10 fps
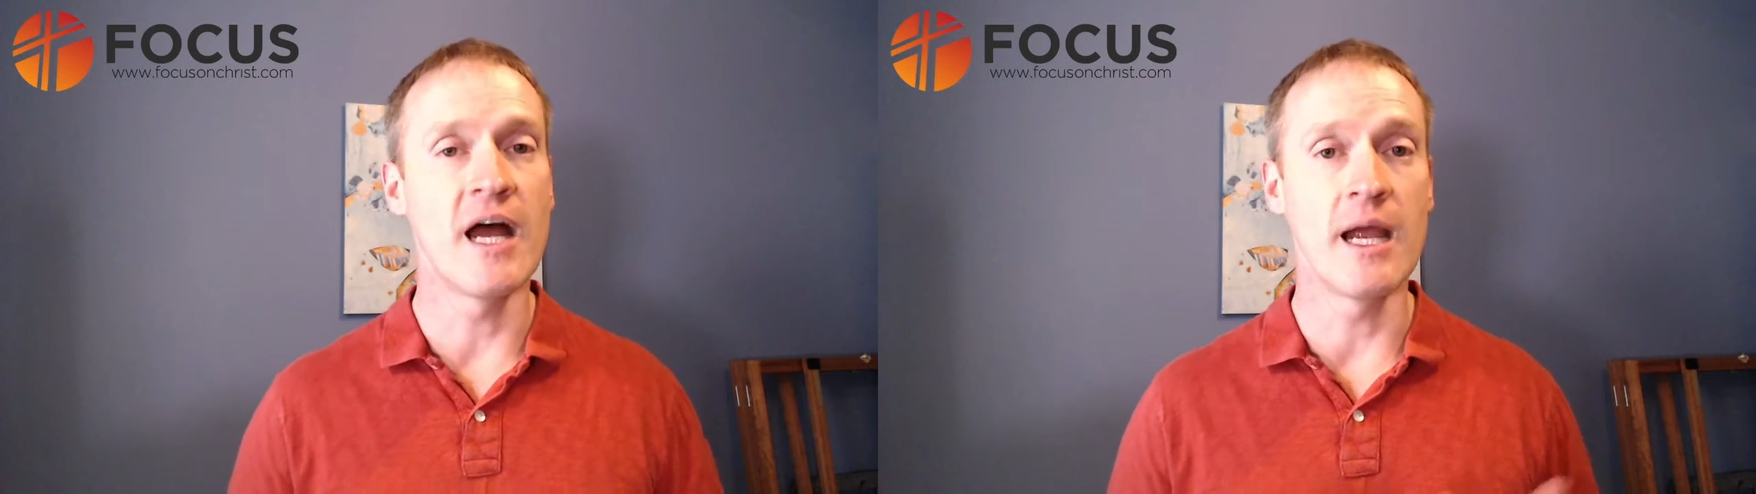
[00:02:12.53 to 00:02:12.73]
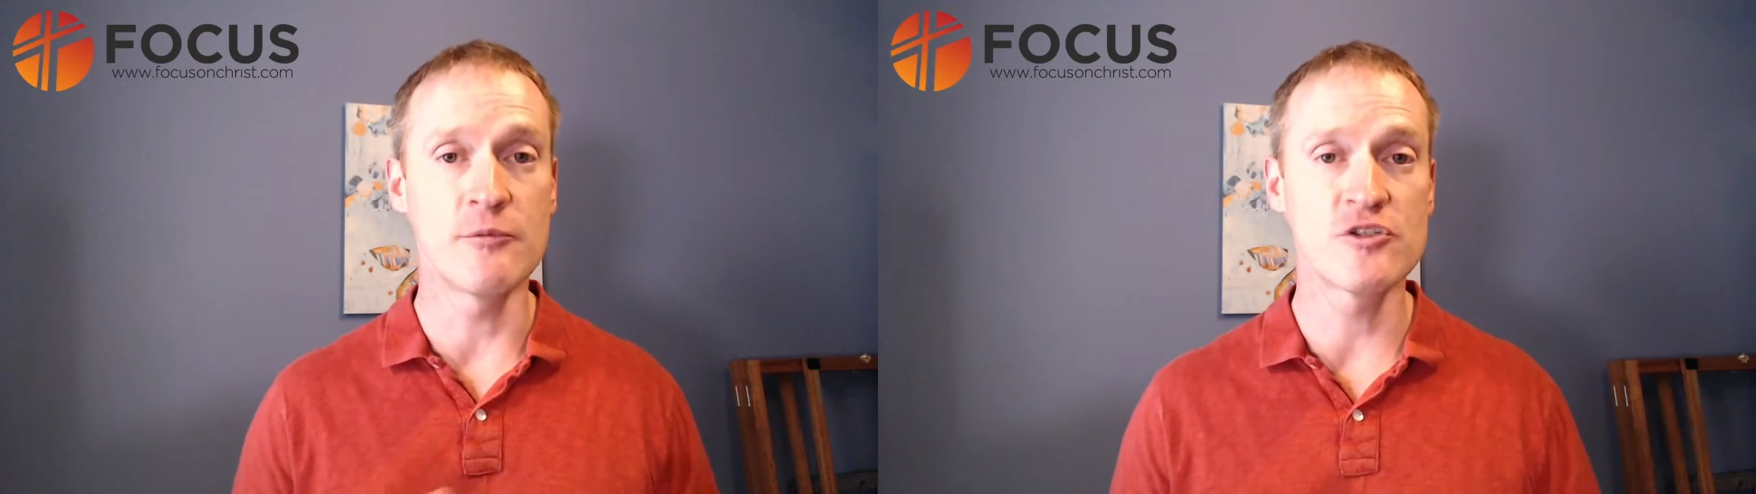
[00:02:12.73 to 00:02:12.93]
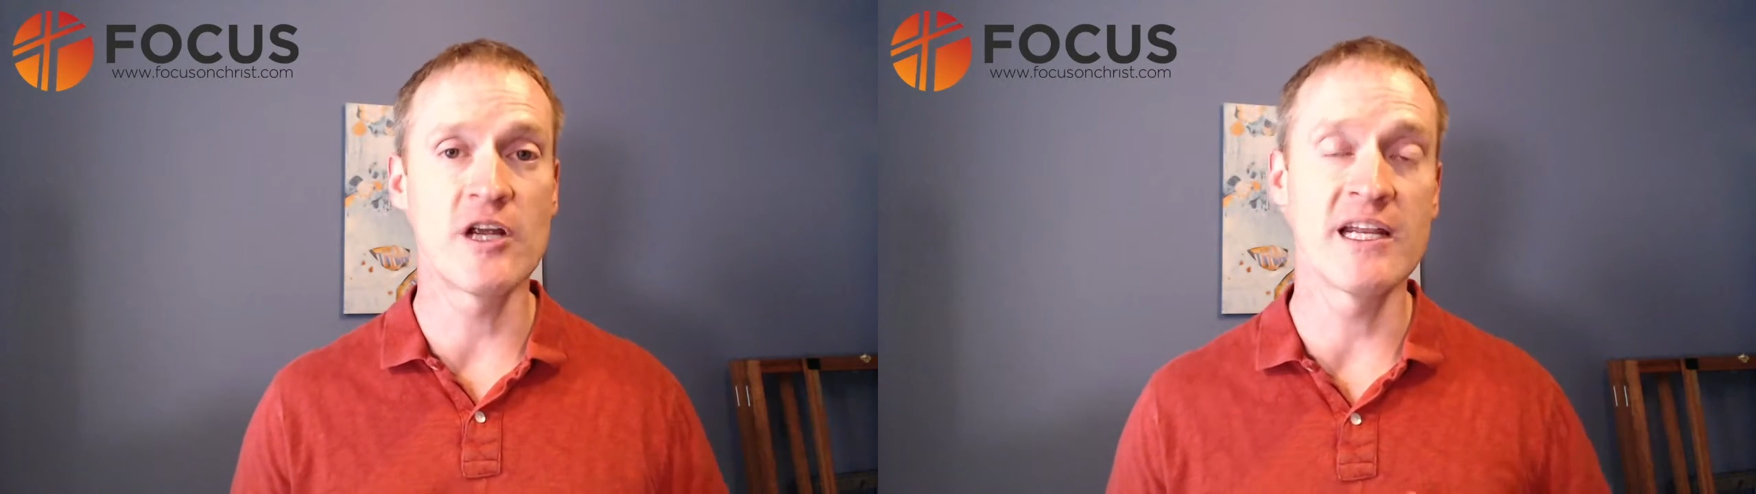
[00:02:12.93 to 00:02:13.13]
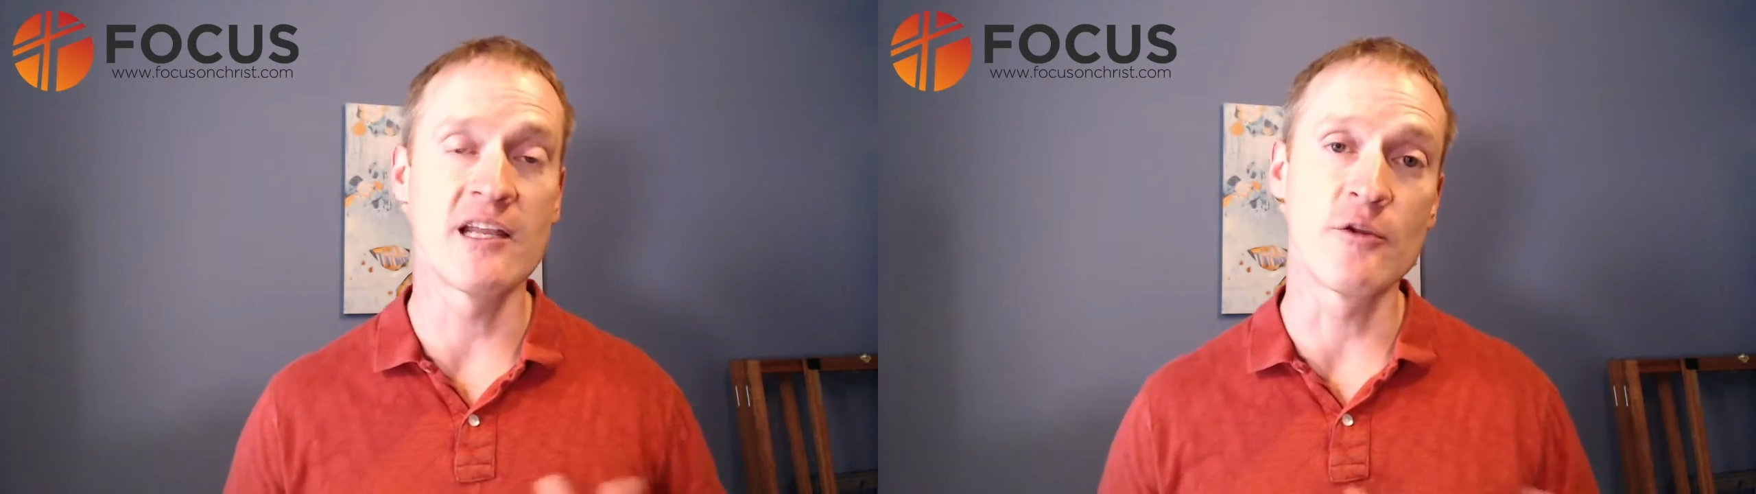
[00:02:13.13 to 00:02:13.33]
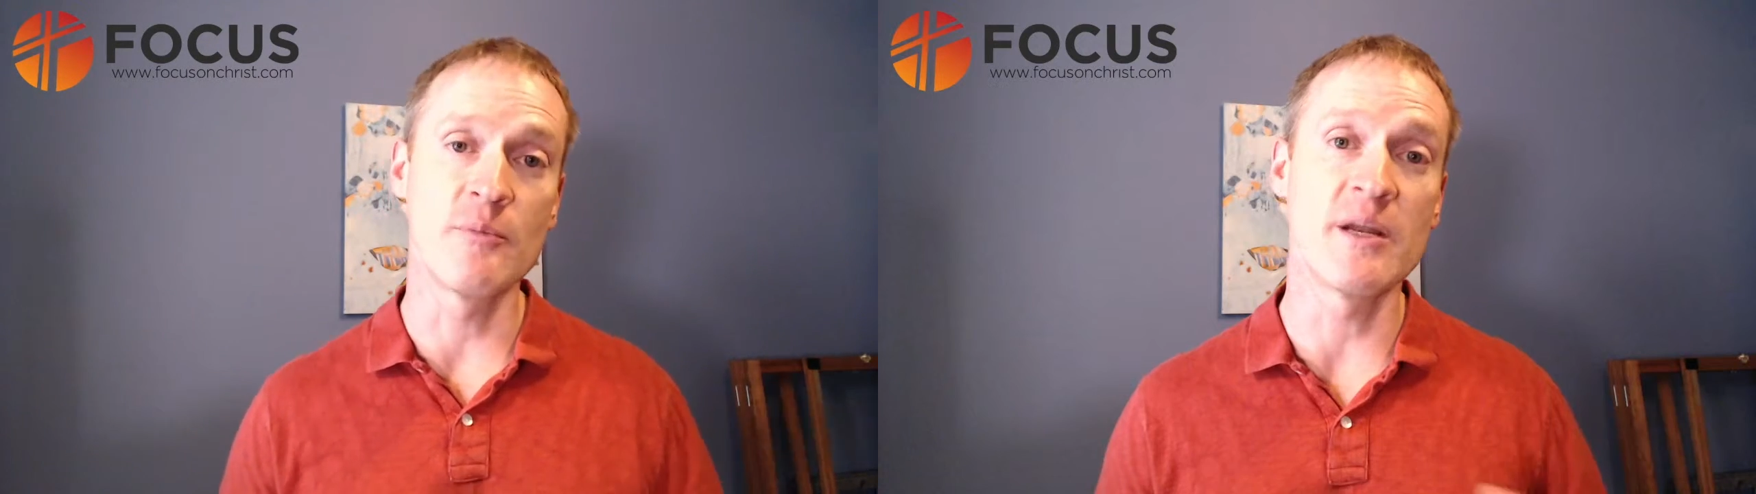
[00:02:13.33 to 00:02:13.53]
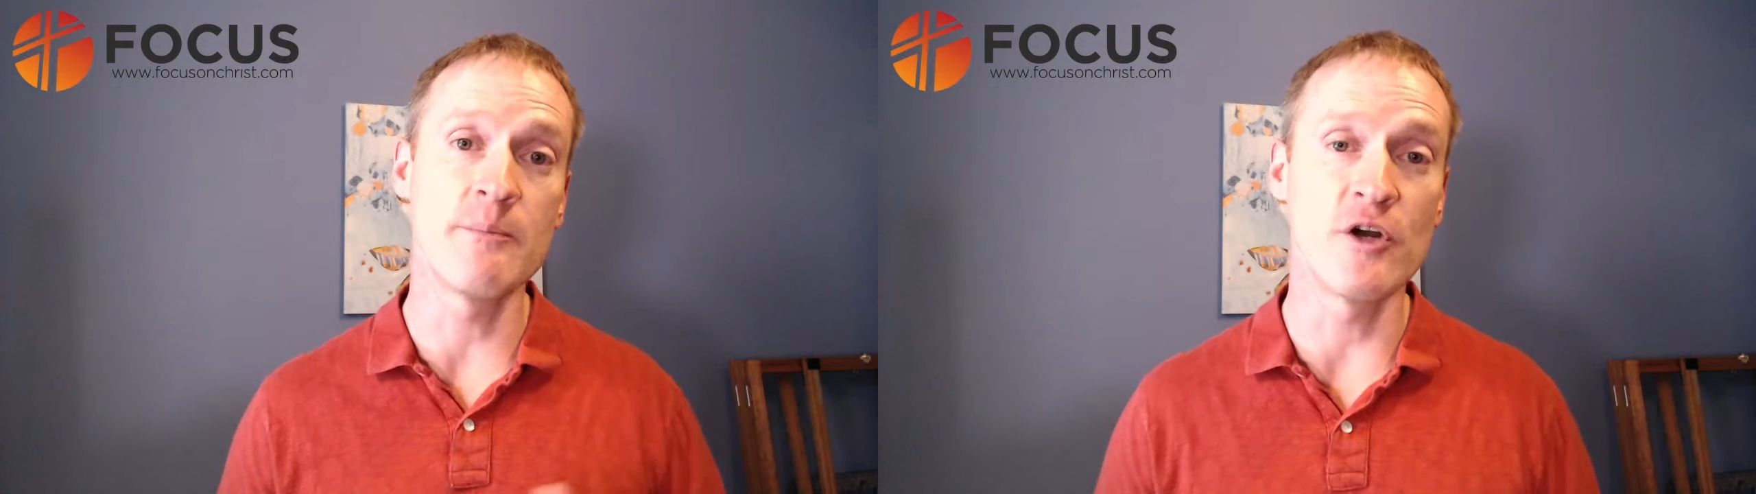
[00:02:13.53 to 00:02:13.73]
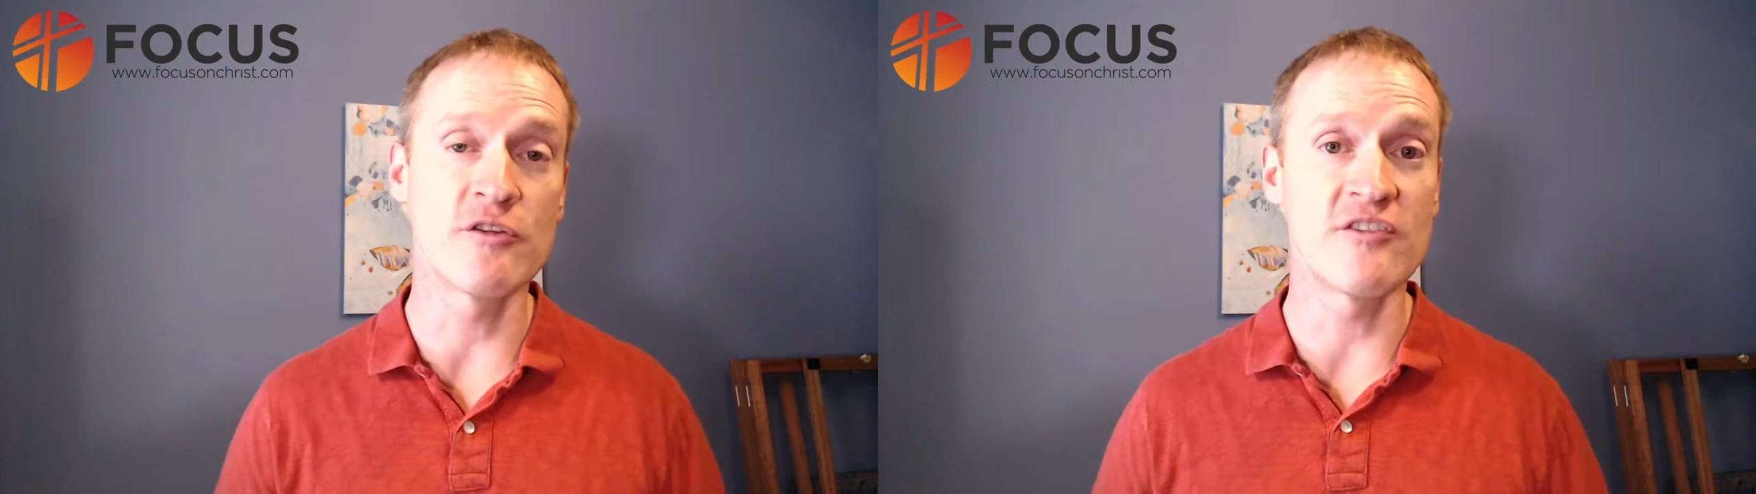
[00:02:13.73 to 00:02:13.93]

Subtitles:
I'm trying a little bit of both